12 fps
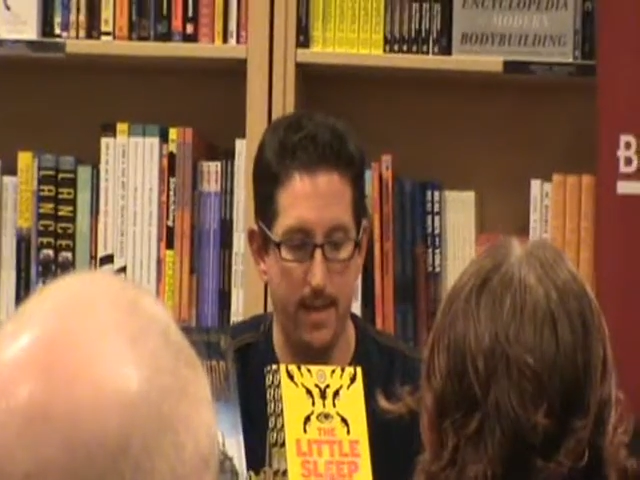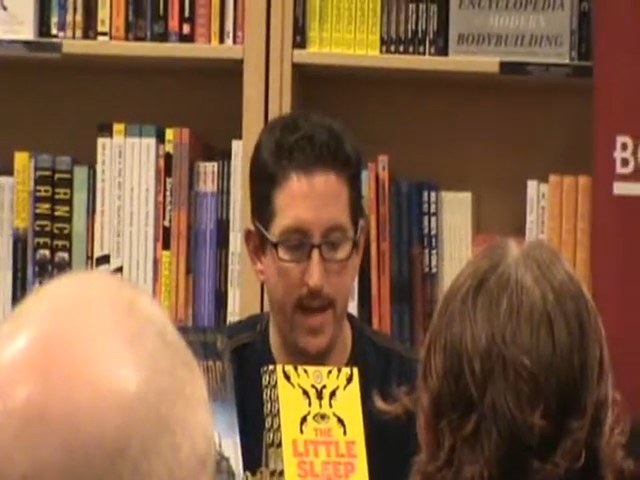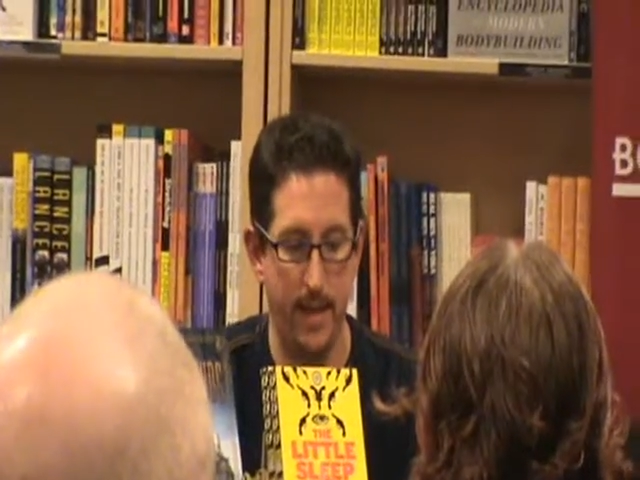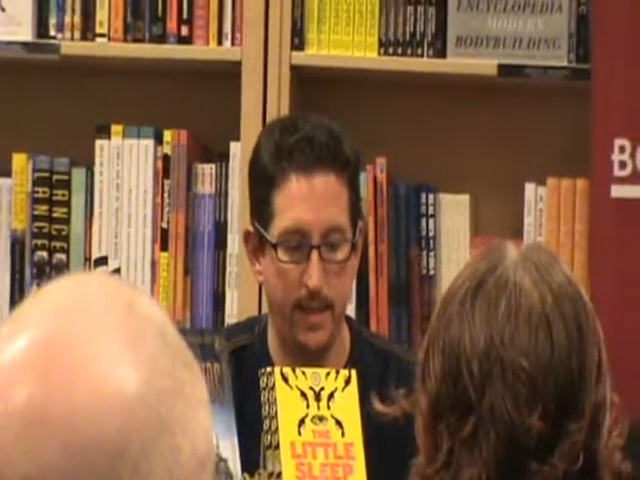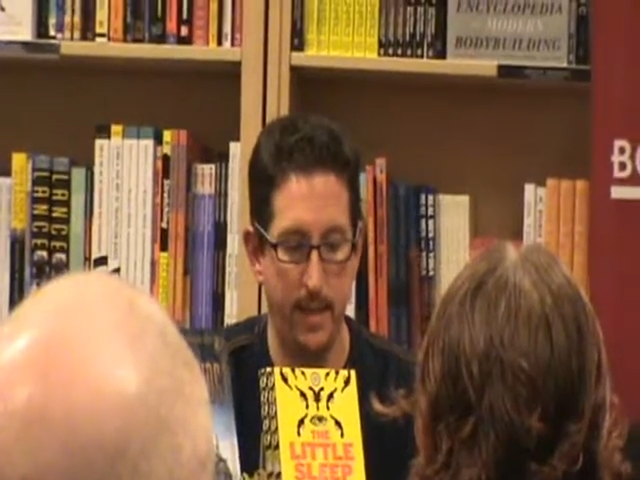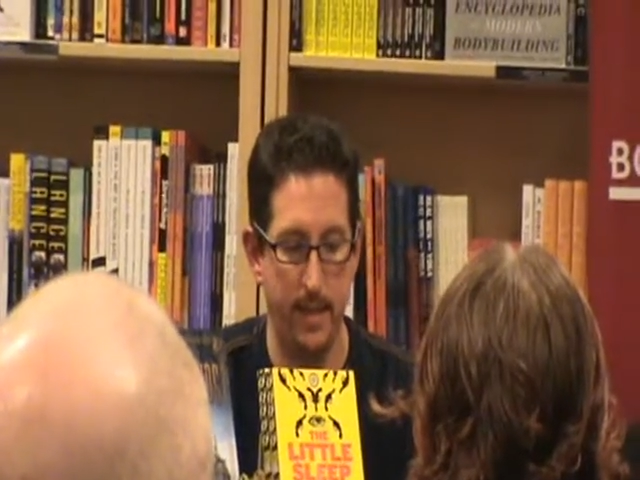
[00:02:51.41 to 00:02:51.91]

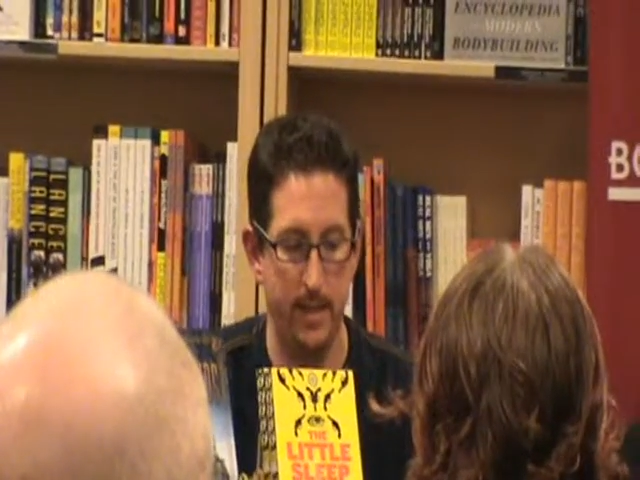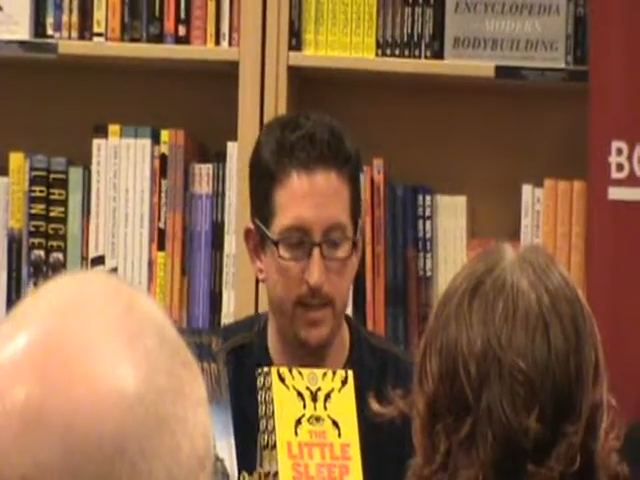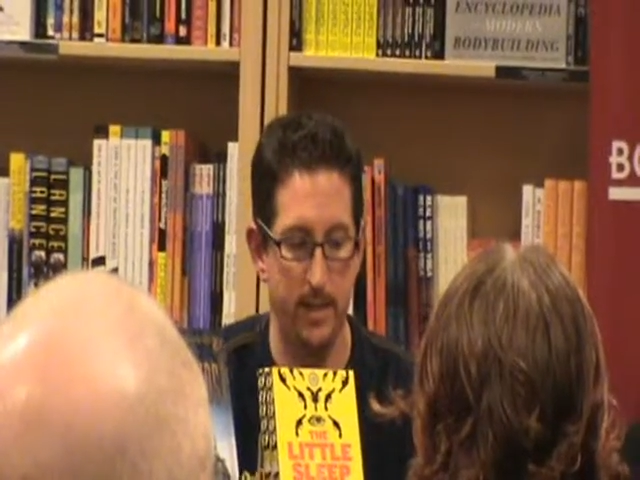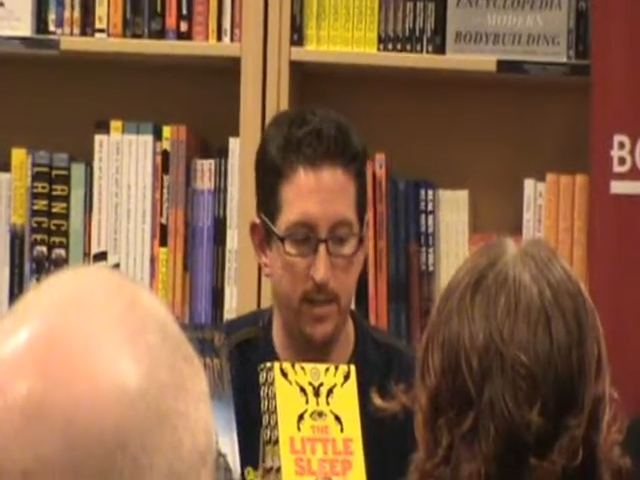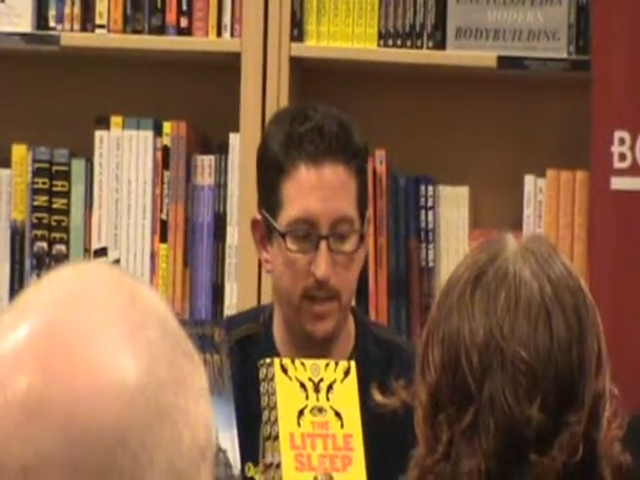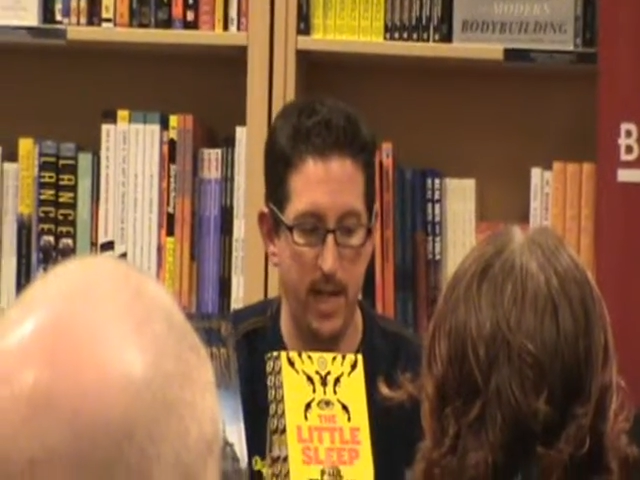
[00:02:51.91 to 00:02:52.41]
that kid
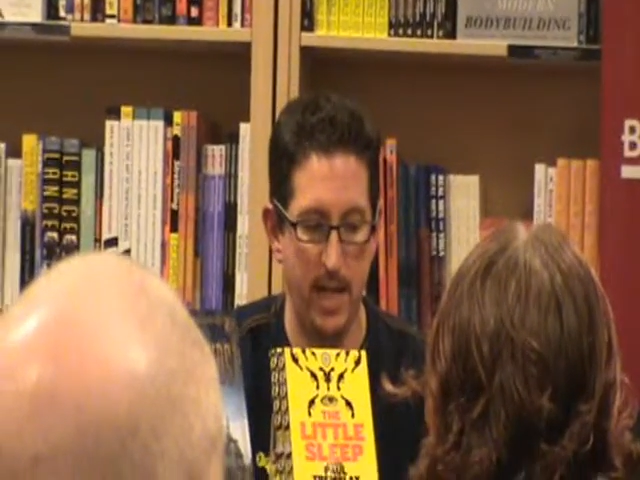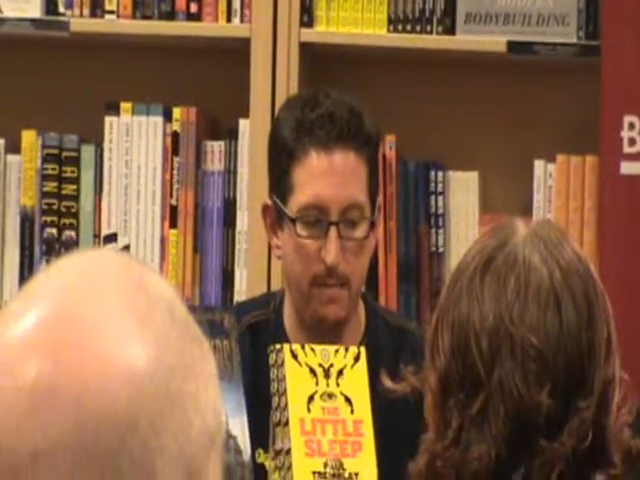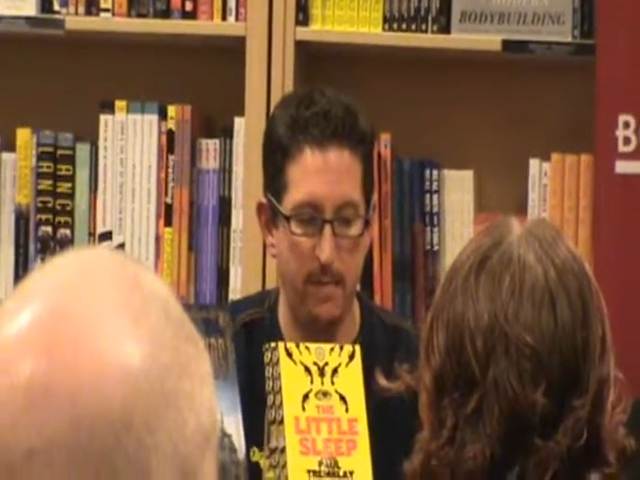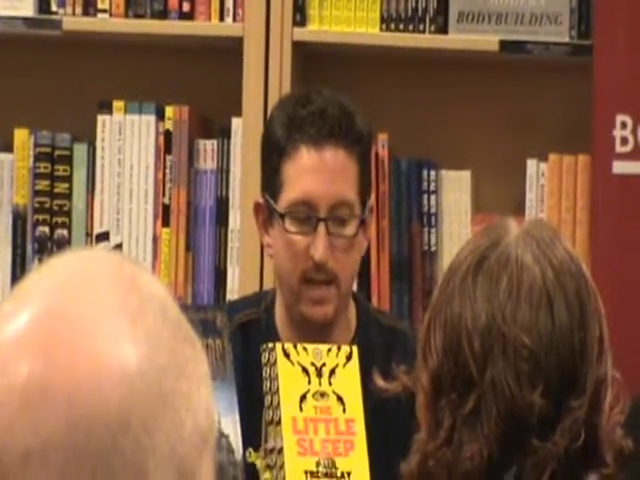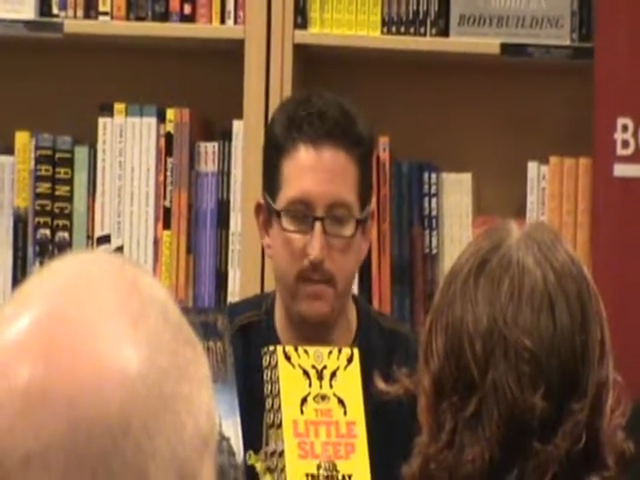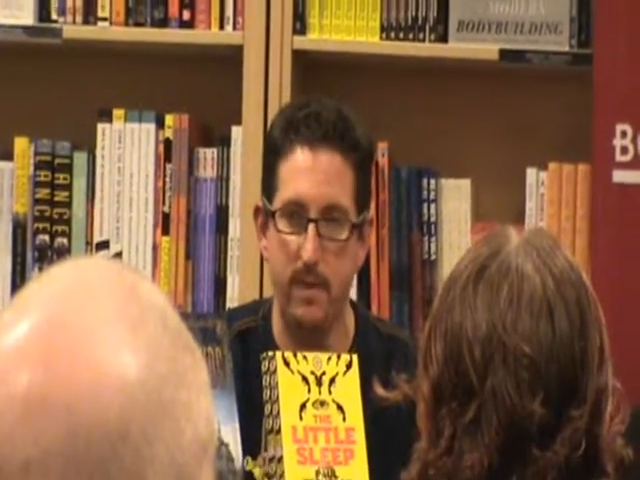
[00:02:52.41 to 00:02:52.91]
is the same,
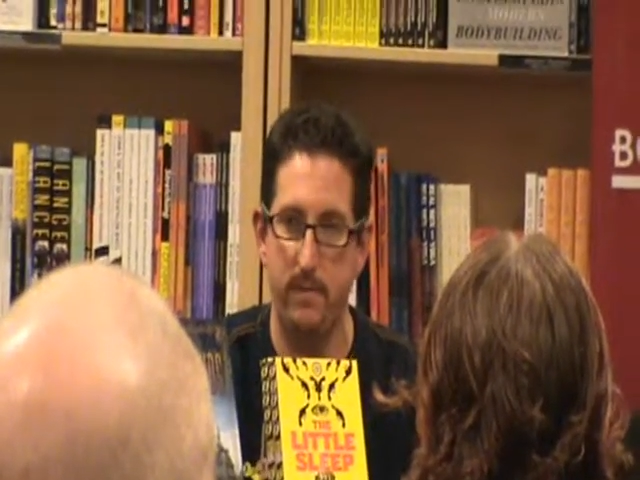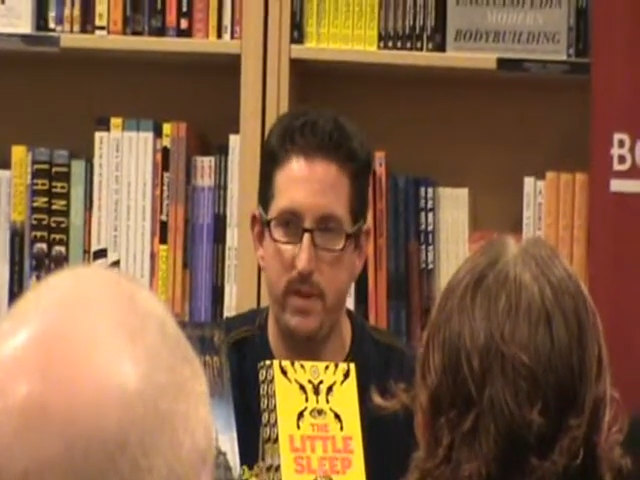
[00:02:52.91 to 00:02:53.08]
even